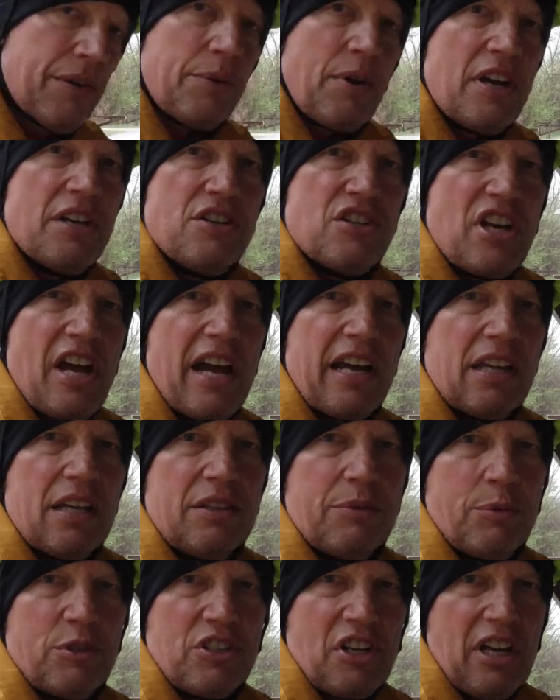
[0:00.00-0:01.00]
rain
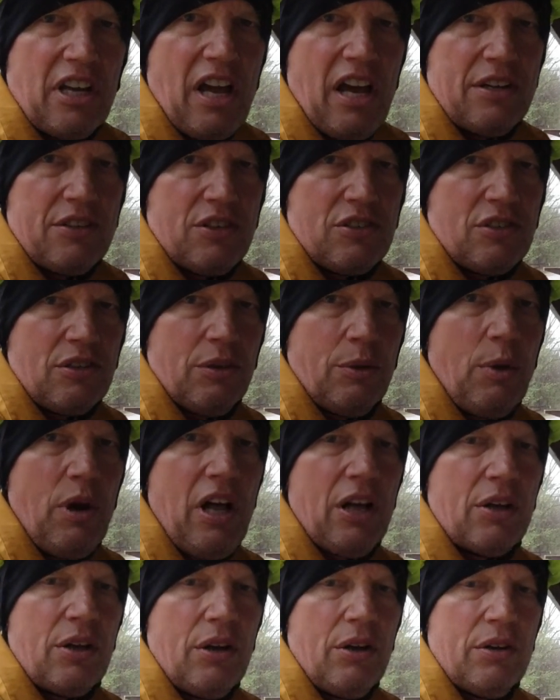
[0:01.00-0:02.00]
jacket, which I got just a little
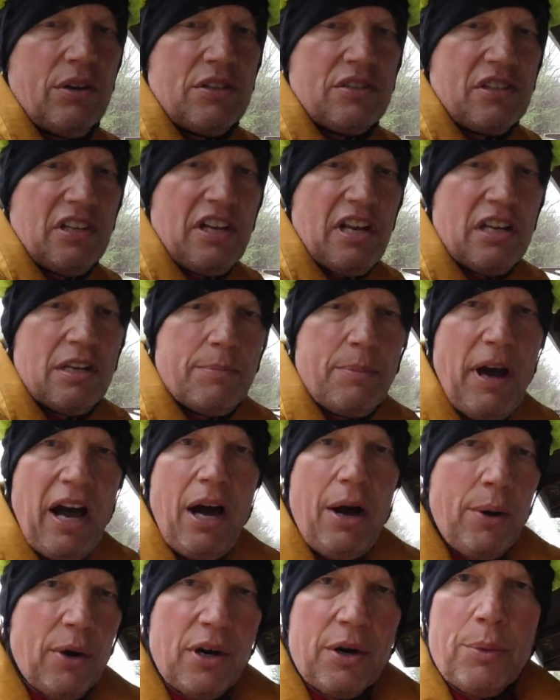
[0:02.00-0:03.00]
while ago. It's an Eddie
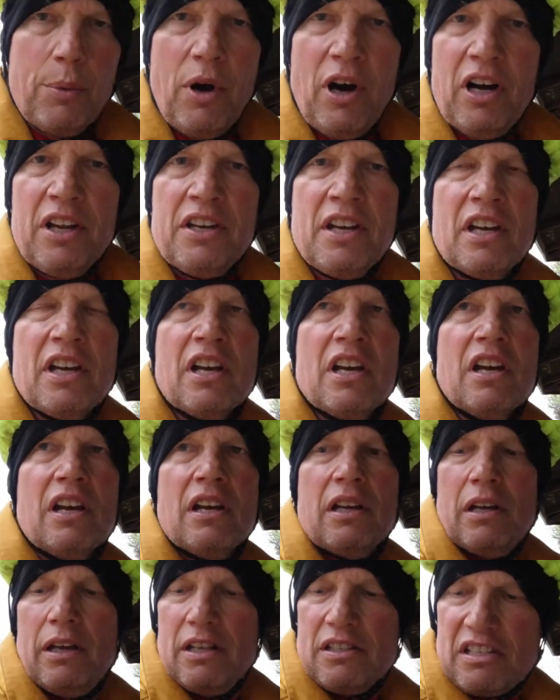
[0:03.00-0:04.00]
Bauer one.
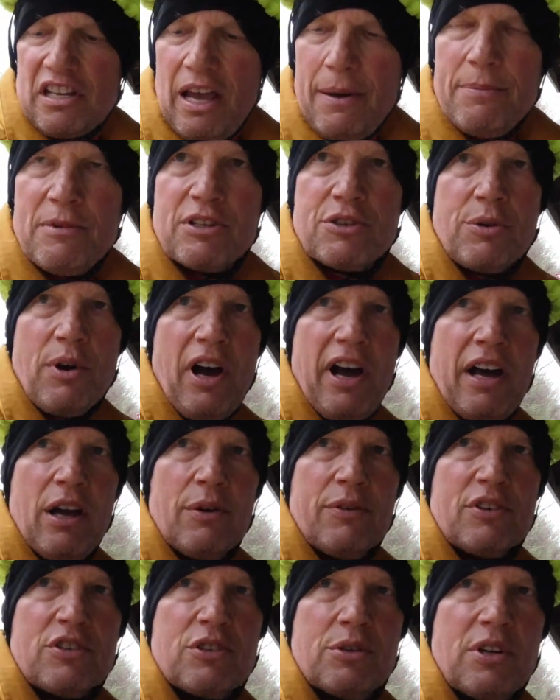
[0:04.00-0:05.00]
It's kept me dry
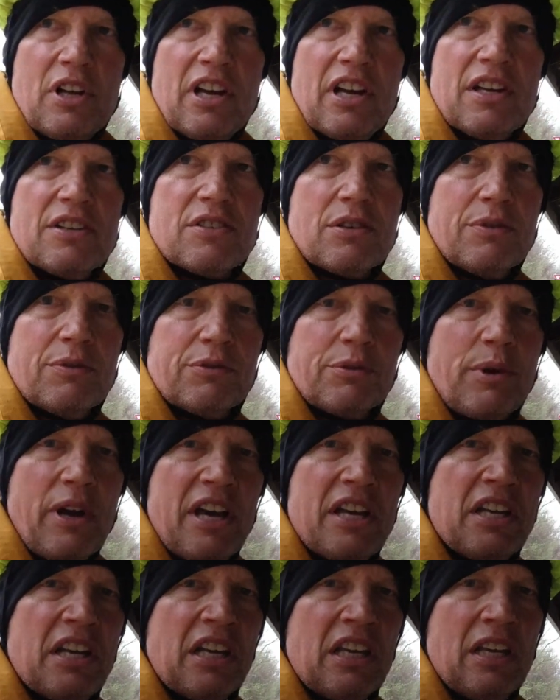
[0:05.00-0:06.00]
over two days of
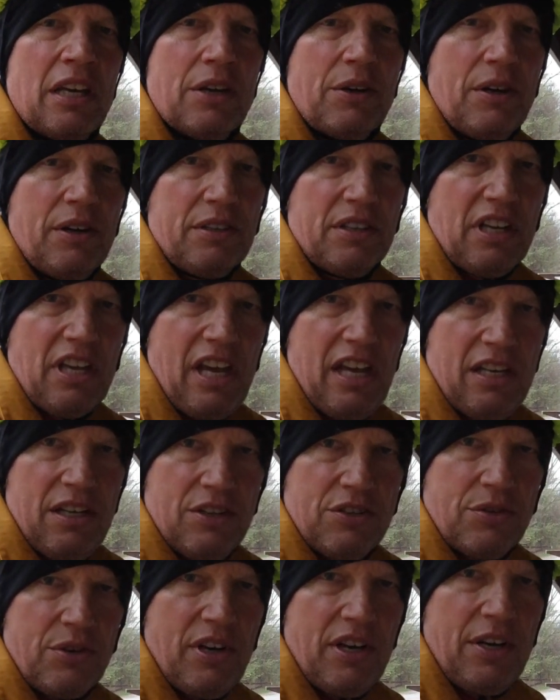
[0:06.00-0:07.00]
raining here on the
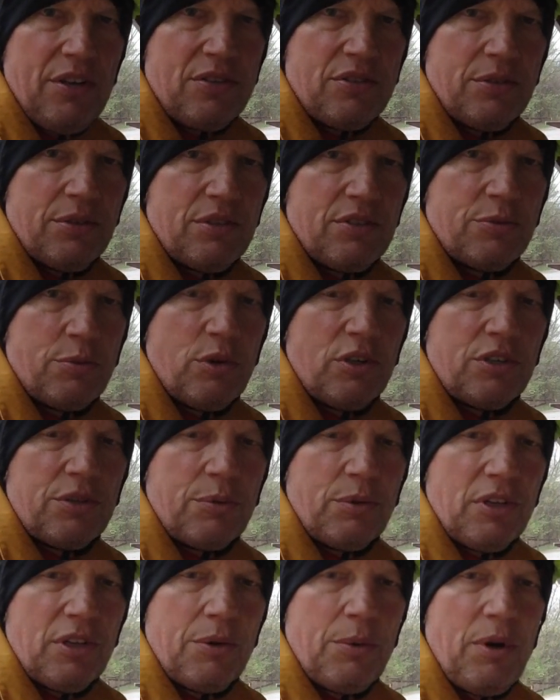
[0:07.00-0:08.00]
Katy Trail, so it's worked
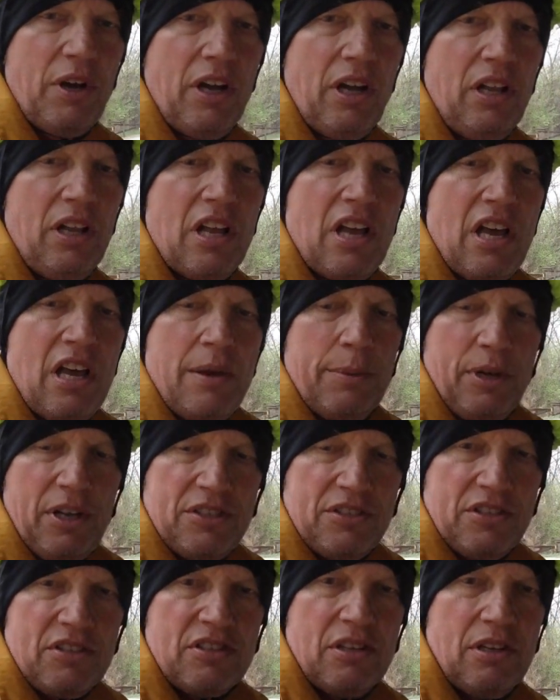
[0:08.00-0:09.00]
really well.
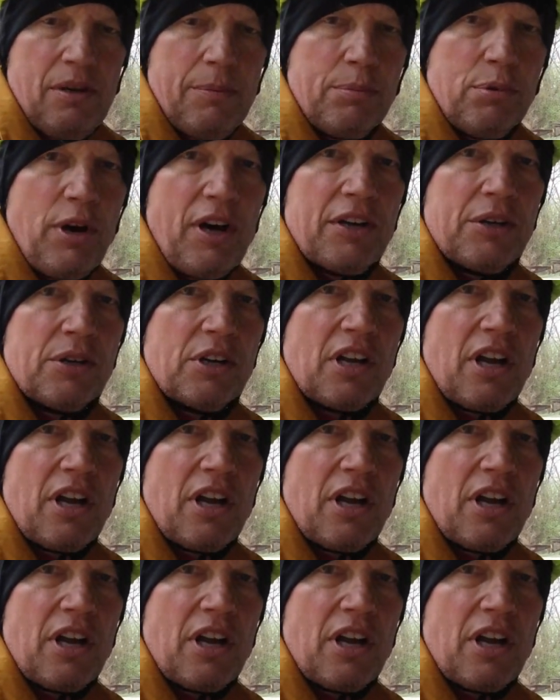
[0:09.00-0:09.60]
Plus it's a brighter